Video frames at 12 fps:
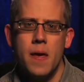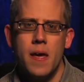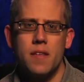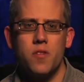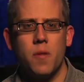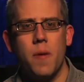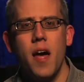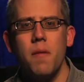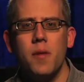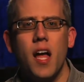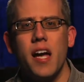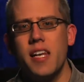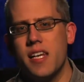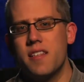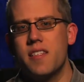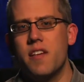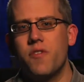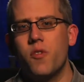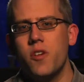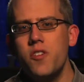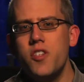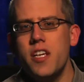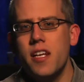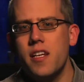And so the bottom line is, if
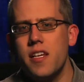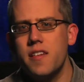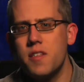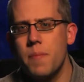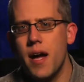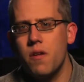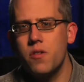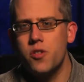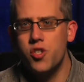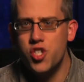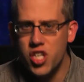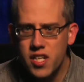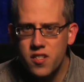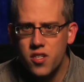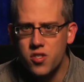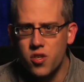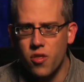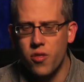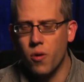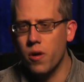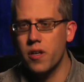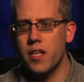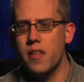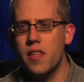Christianity is about Jesus'
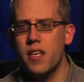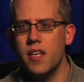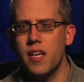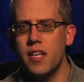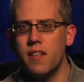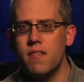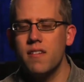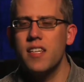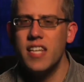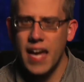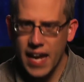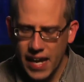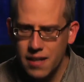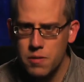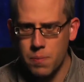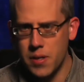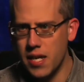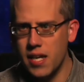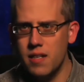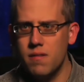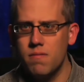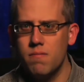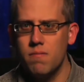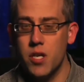authority, then it can't be,
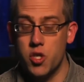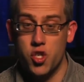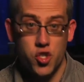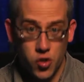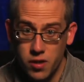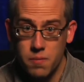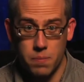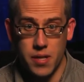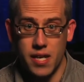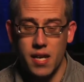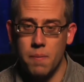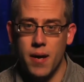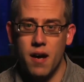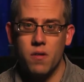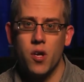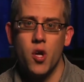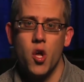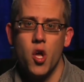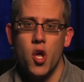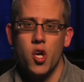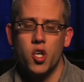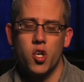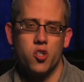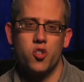it shouldn't be about
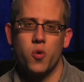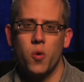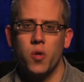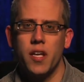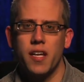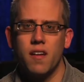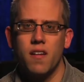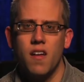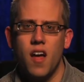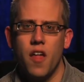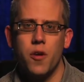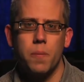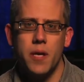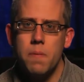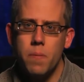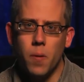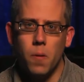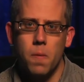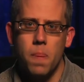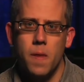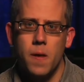controlling other people.